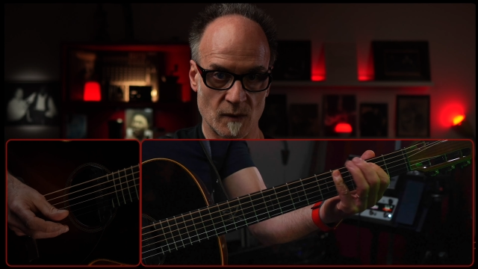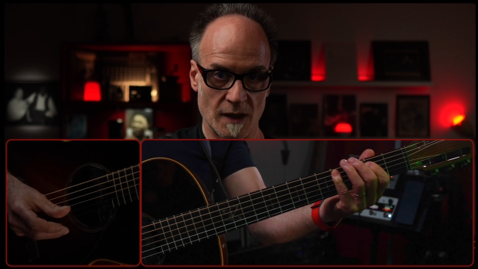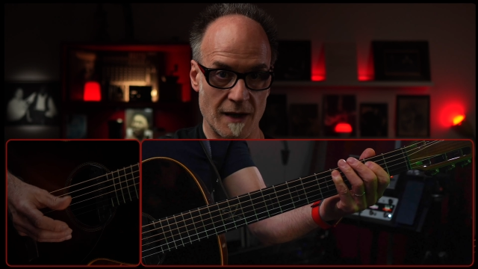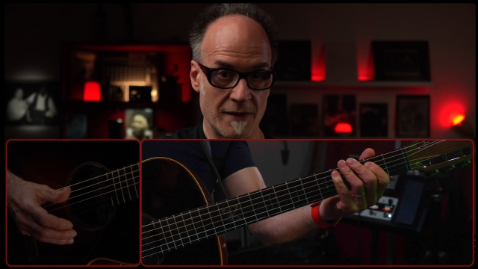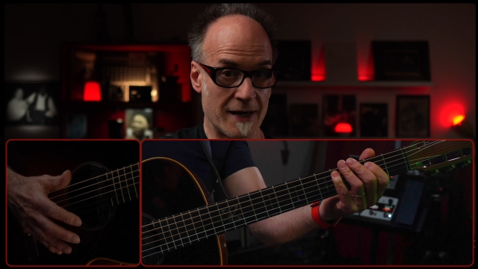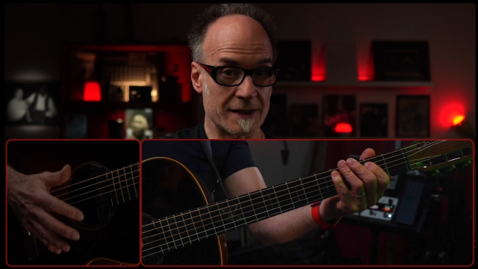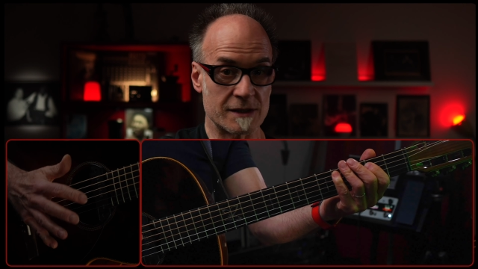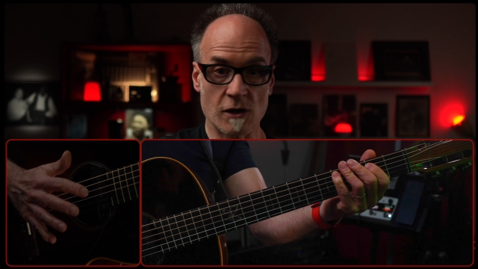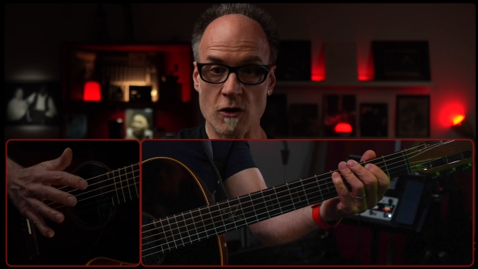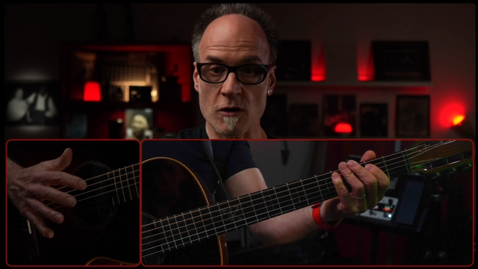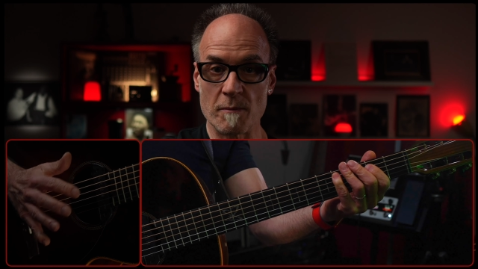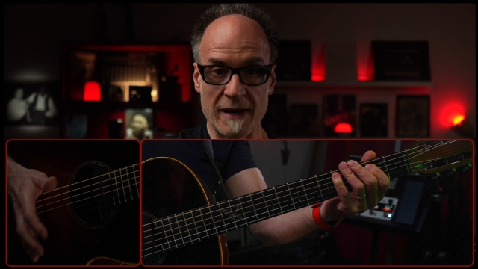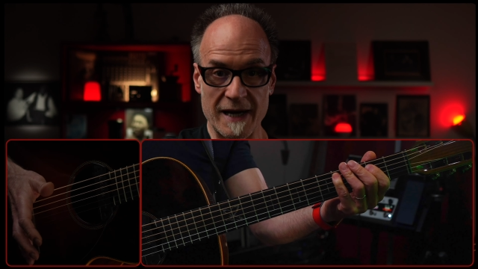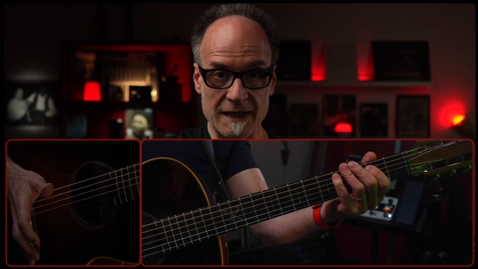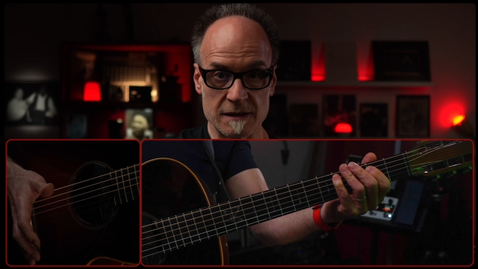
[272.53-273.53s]
And that's our
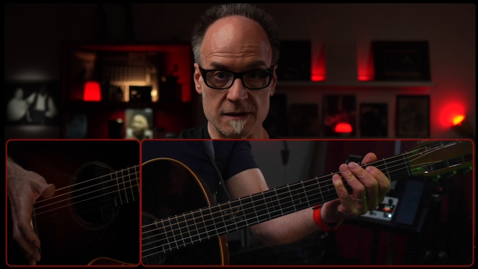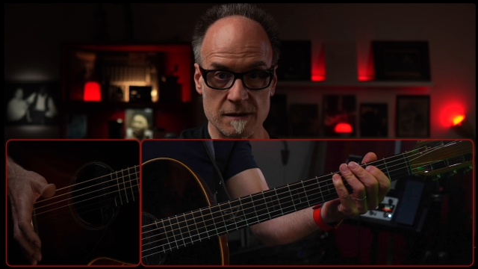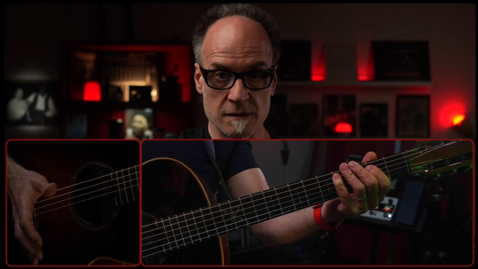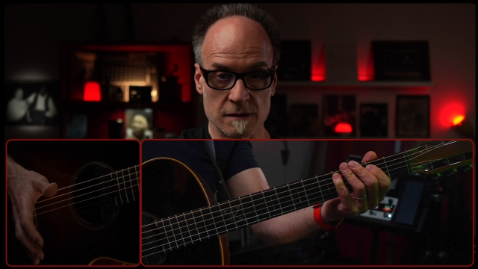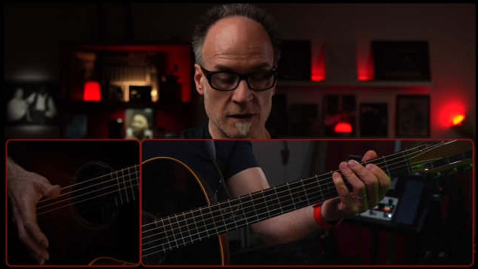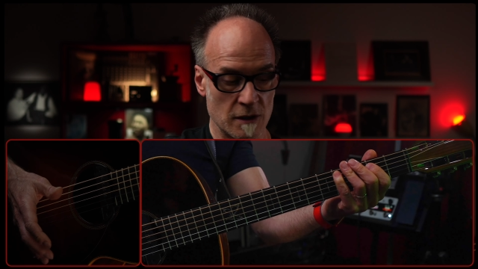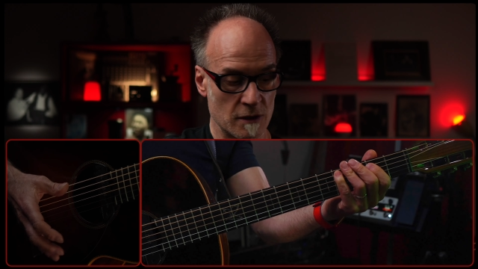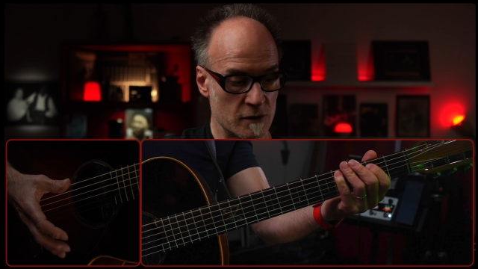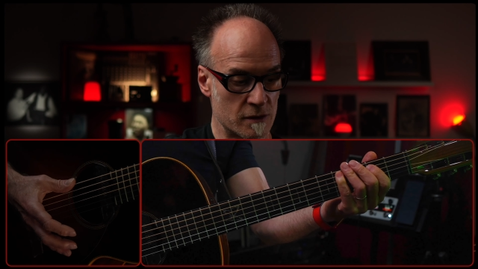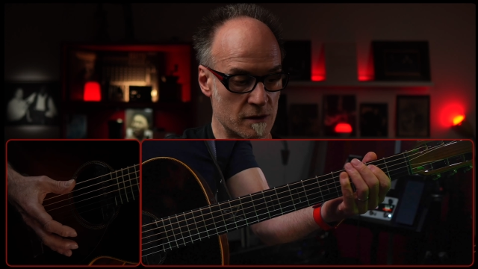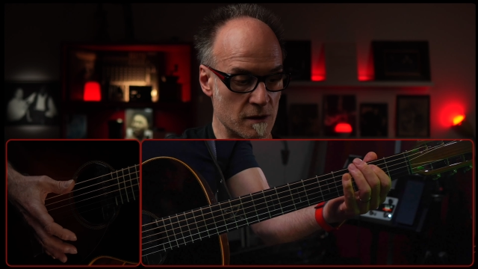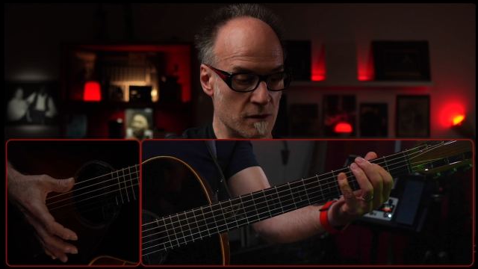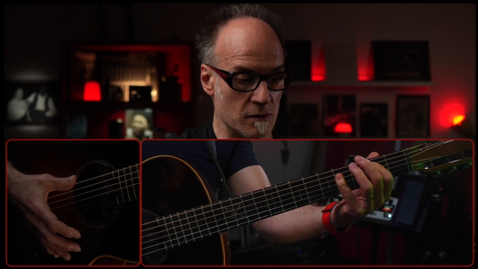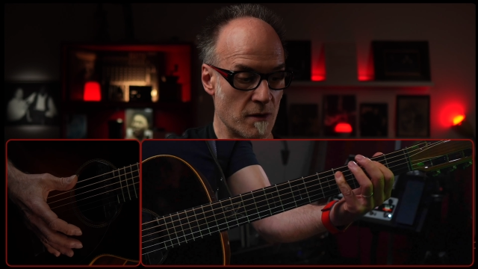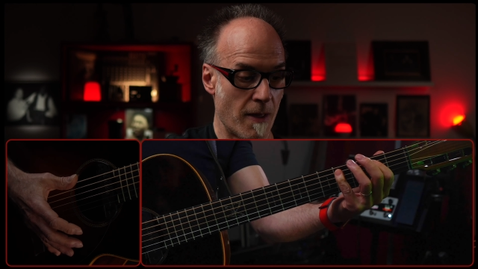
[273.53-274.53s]
bass.
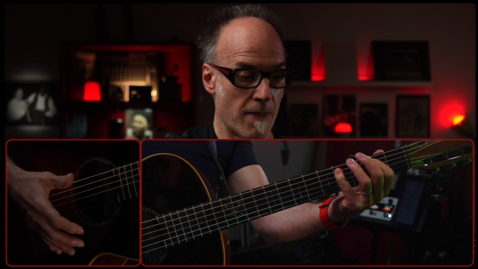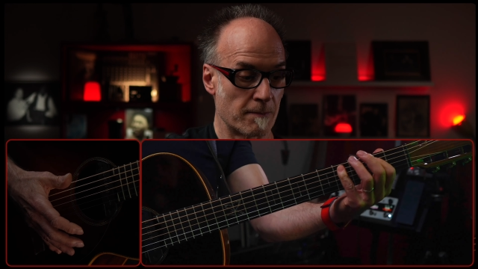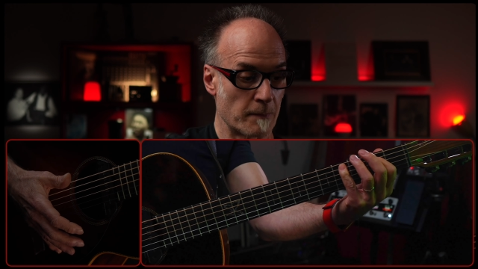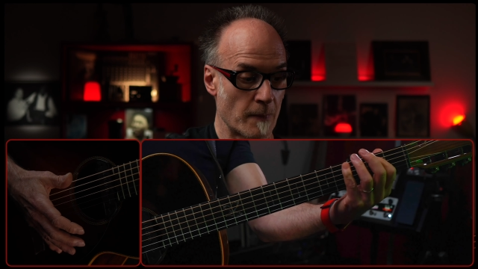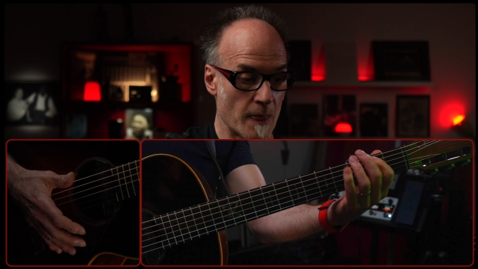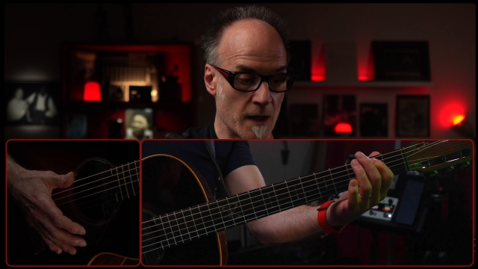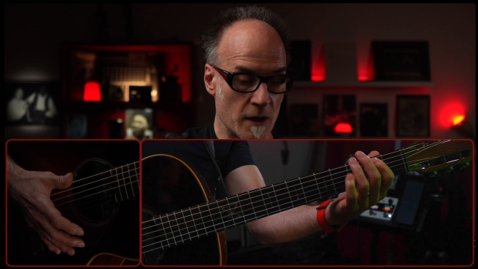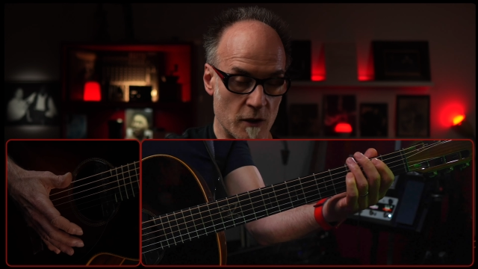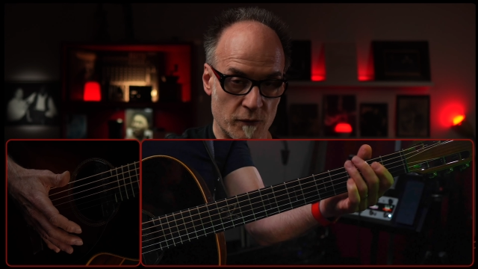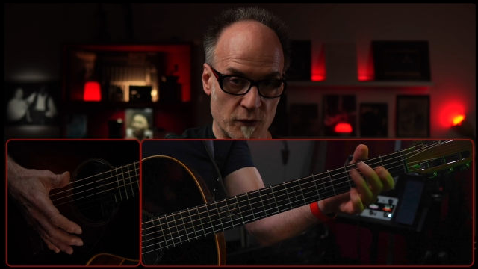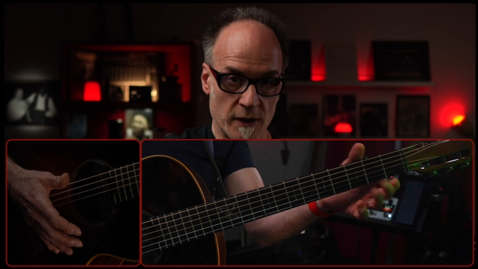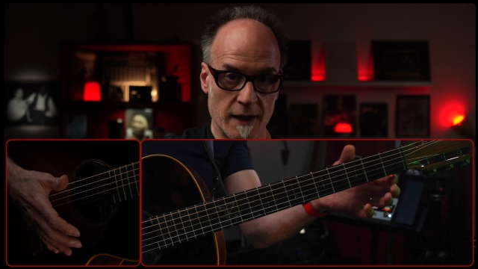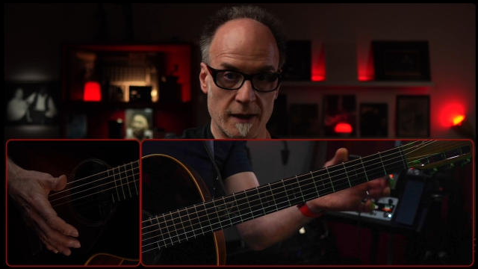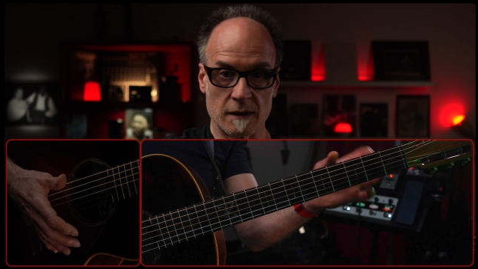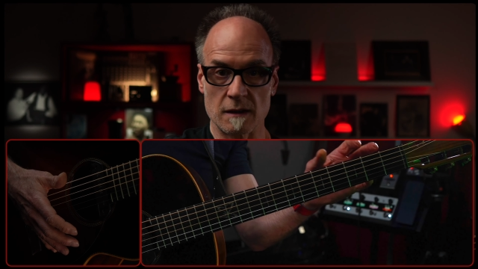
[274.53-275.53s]
So if you kind of